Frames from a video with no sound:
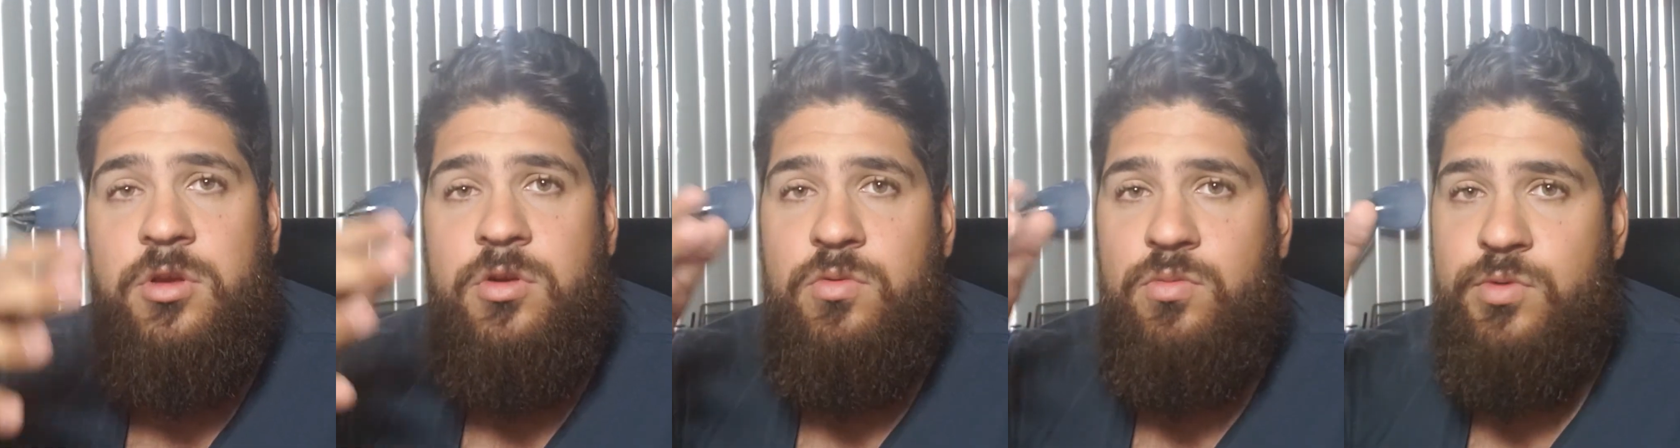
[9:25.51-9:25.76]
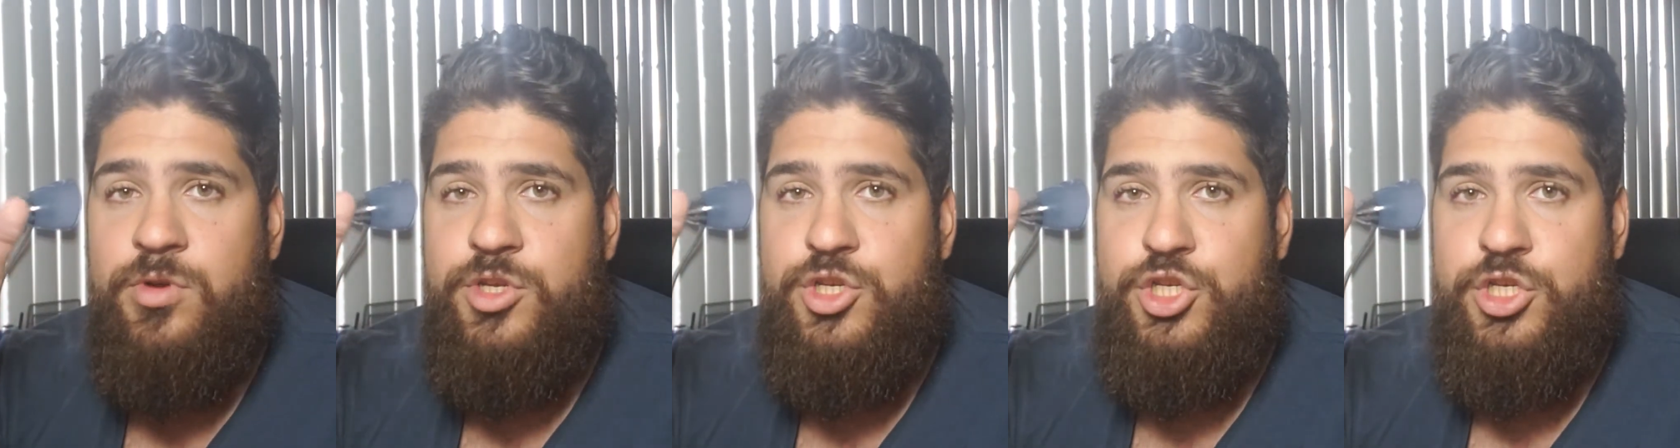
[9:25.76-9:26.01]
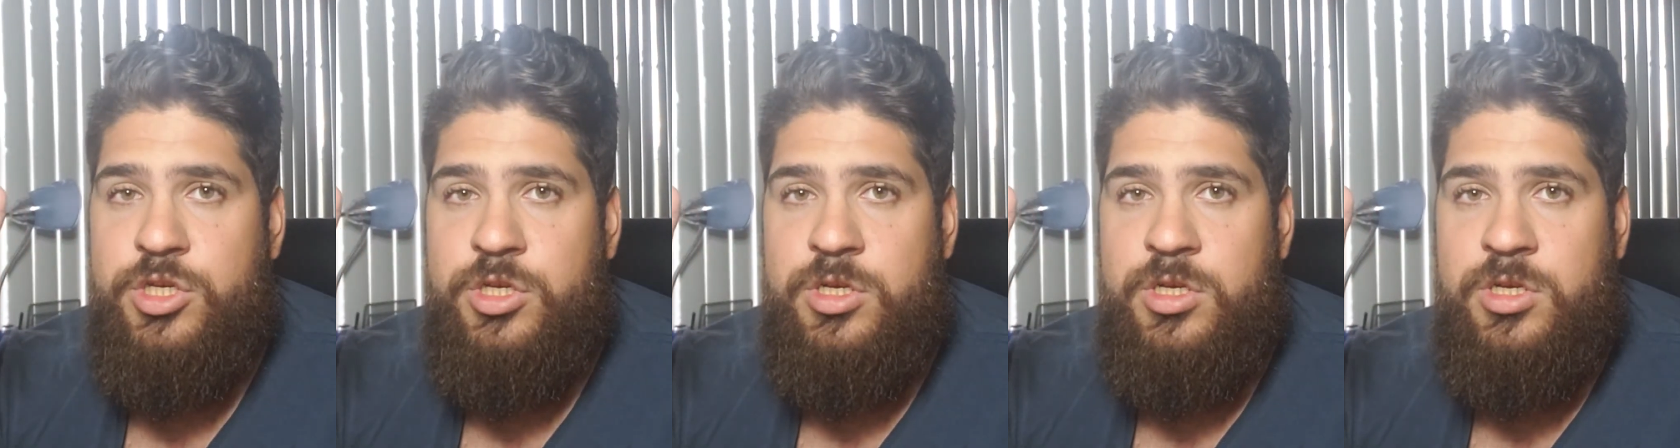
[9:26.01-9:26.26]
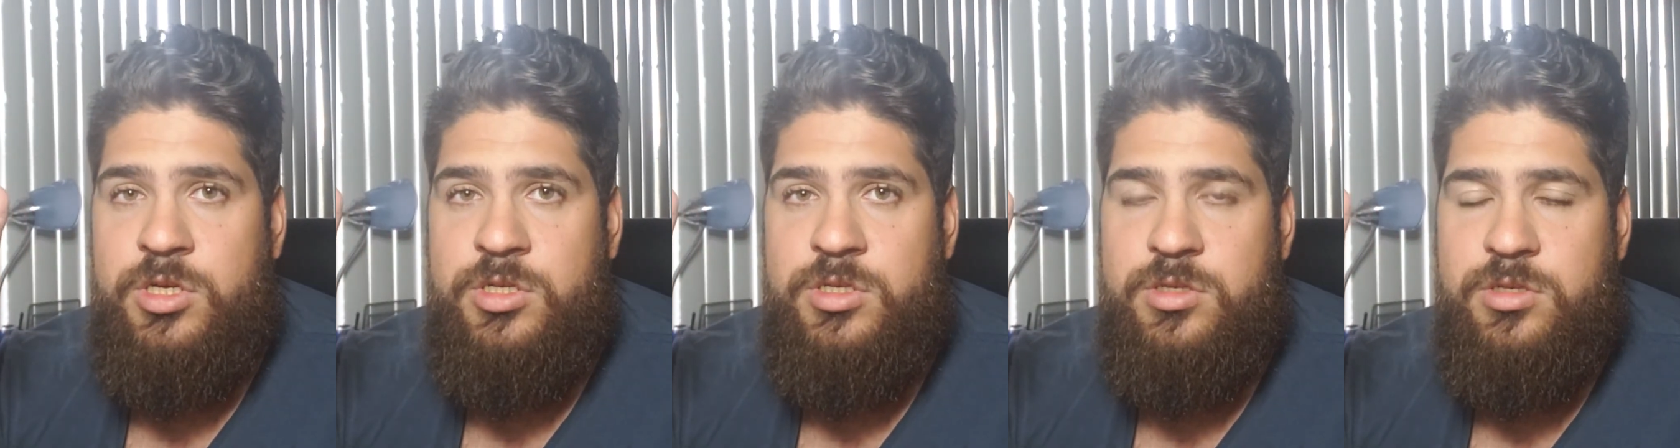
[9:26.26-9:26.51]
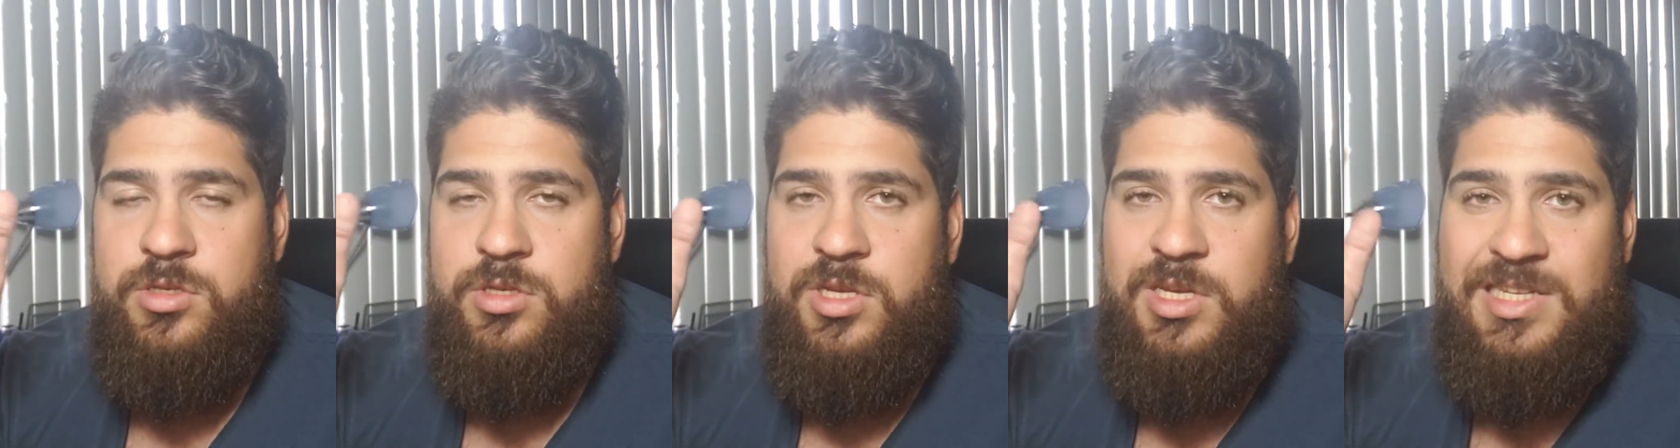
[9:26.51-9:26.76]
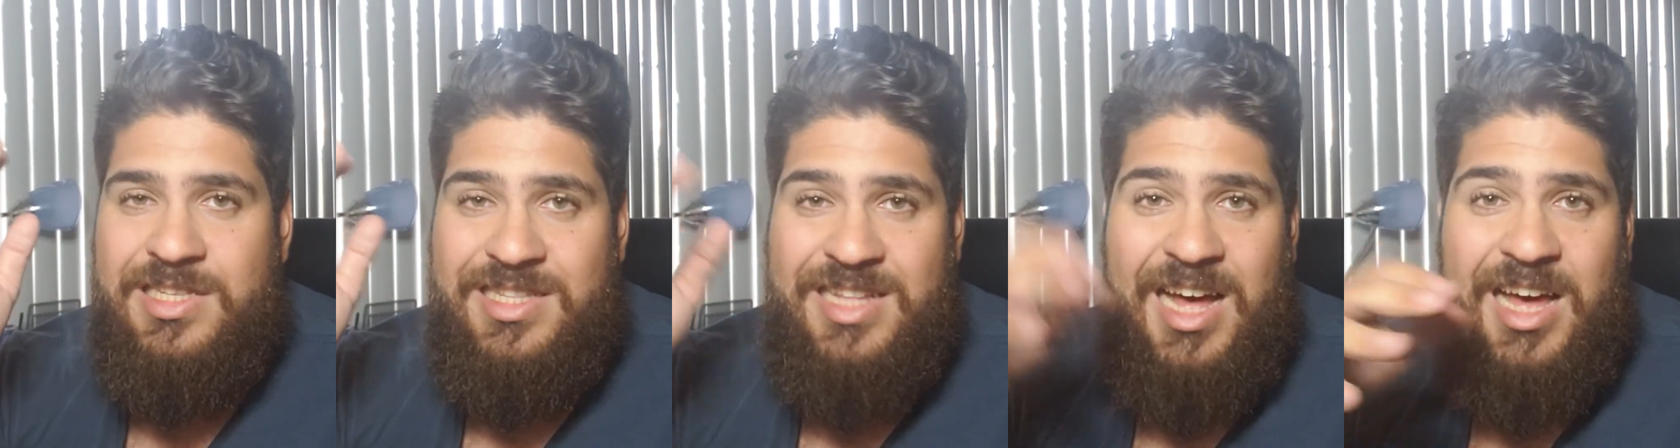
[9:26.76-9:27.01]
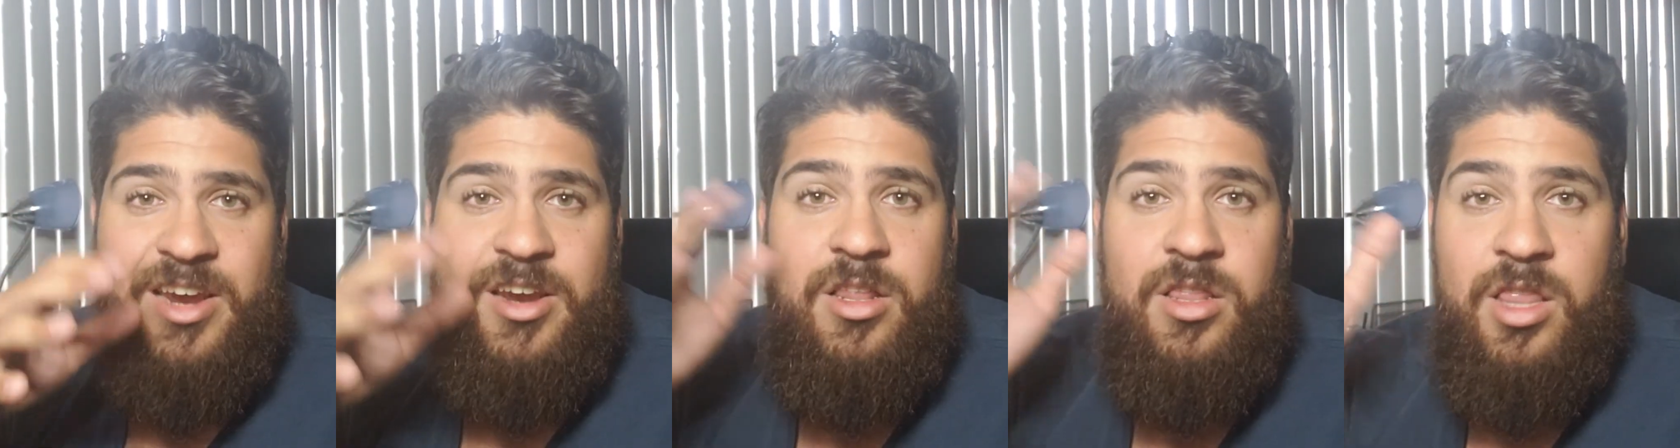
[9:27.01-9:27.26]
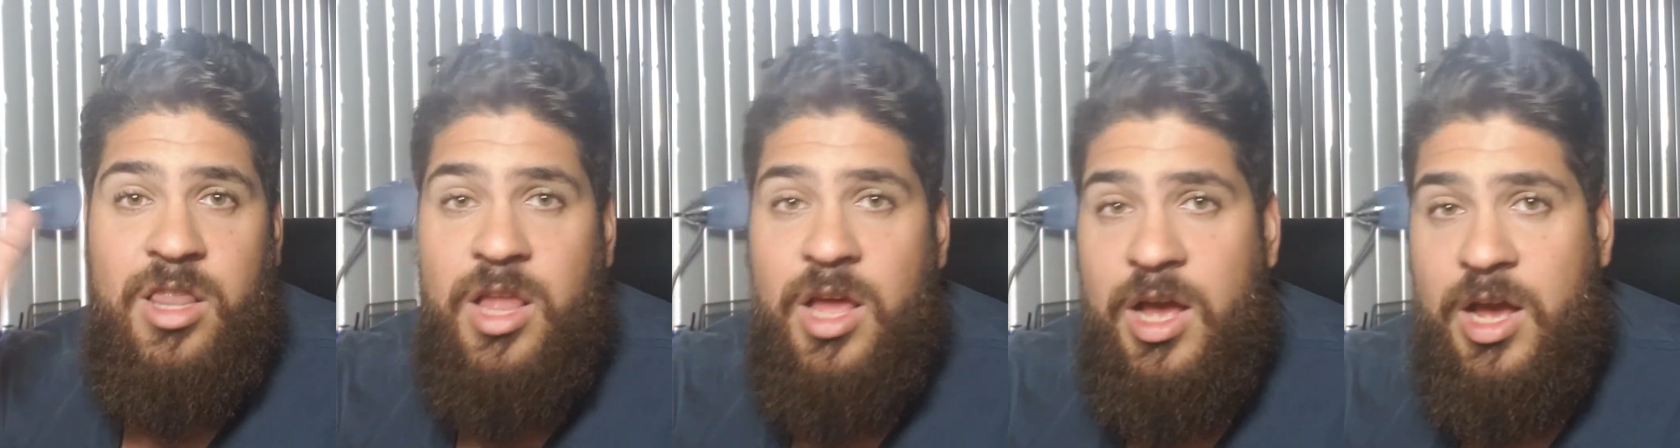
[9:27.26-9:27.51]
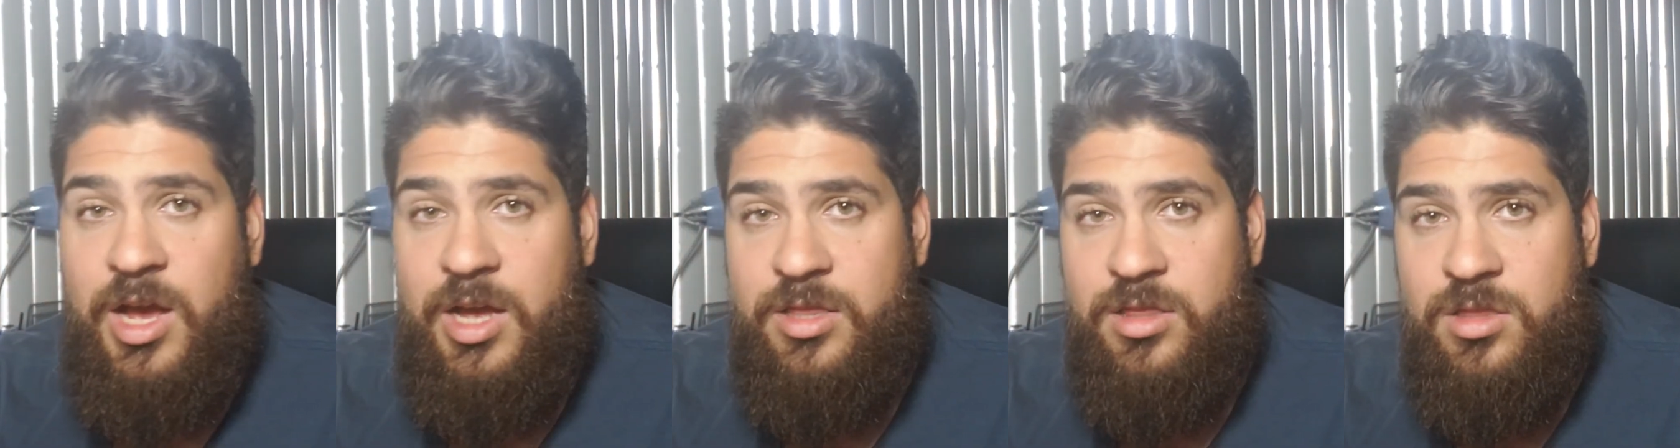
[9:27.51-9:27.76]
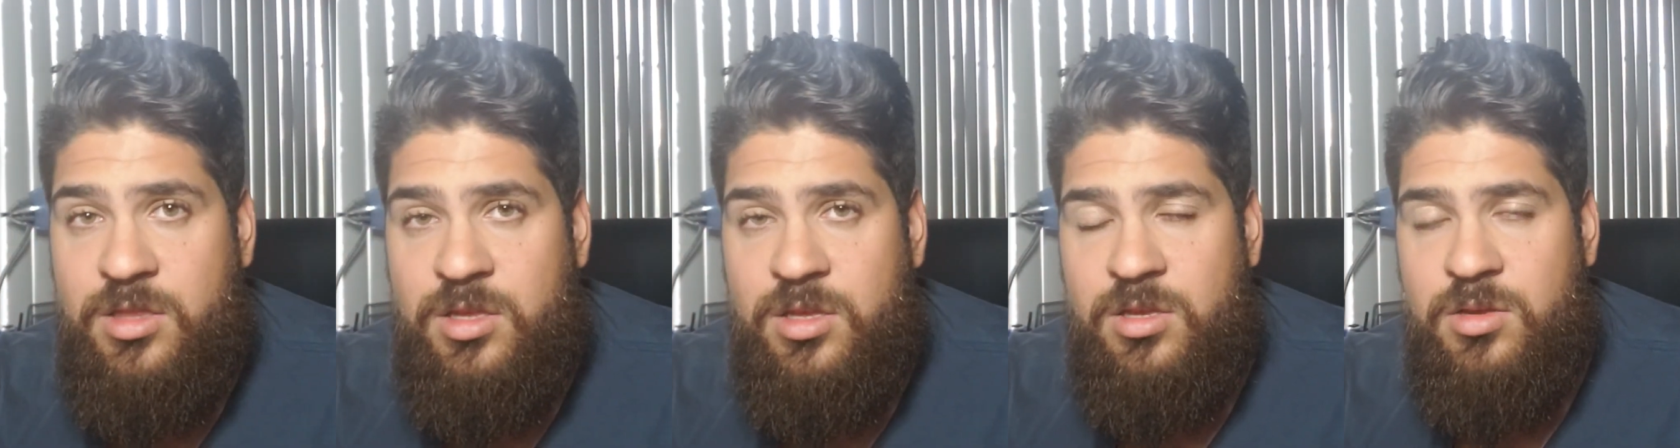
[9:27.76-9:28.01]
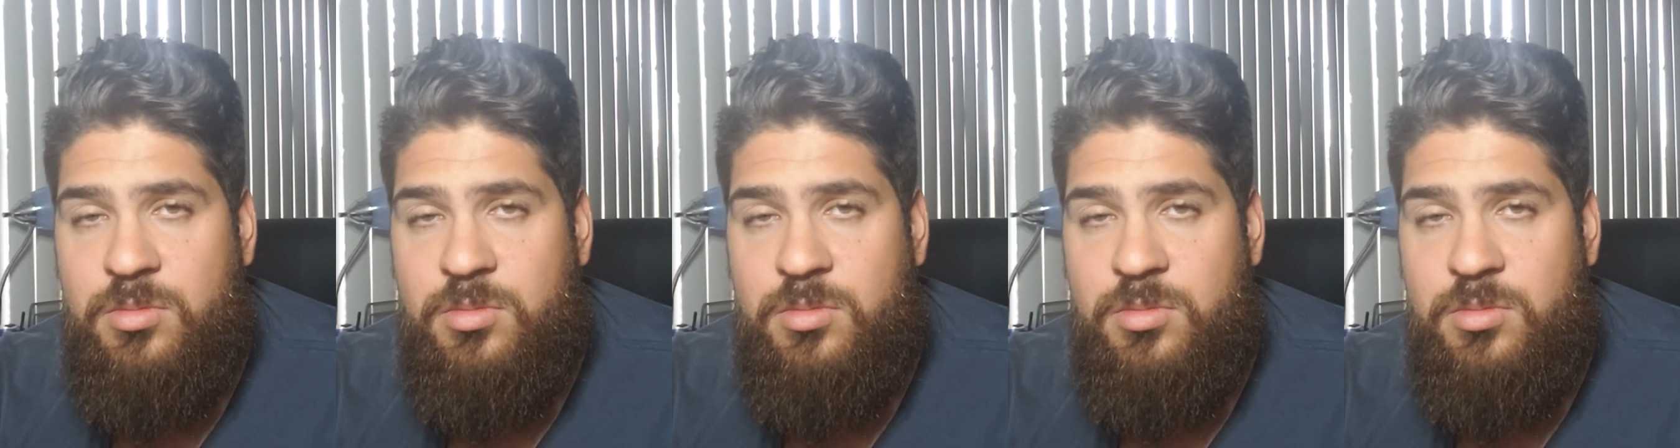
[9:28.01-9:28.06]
which is not a lot,